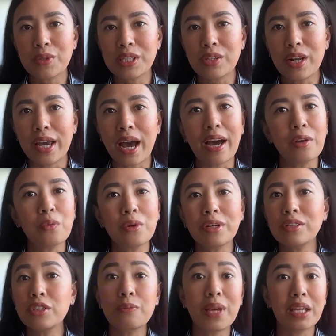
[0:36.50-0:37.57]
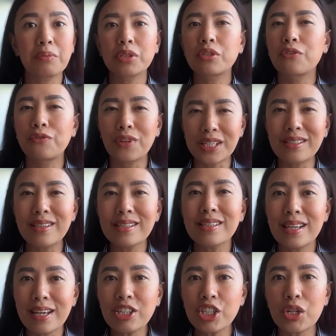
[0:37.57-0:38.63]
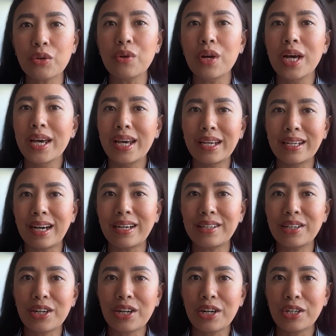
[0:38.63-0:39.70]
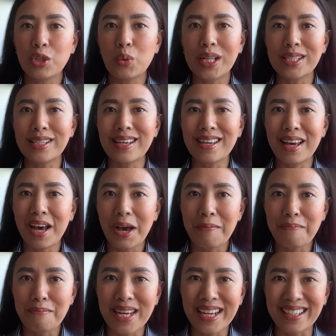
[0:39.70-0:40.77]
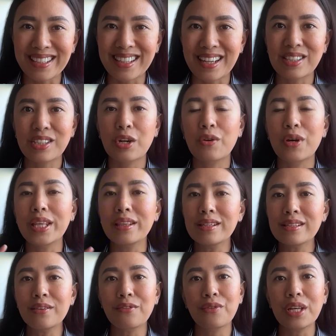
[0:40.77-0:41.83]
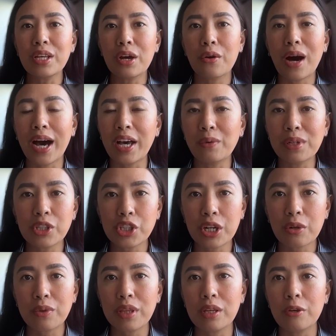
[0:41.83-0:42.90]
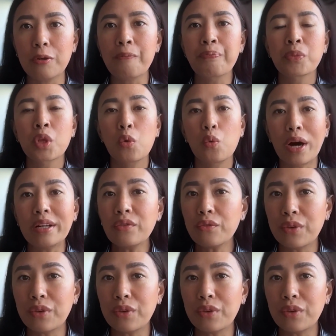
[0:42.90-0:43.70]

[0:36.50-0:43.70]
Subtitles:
today. I want you to be able to fix this issue in under 20 minutes. And so in this video, I will share with you one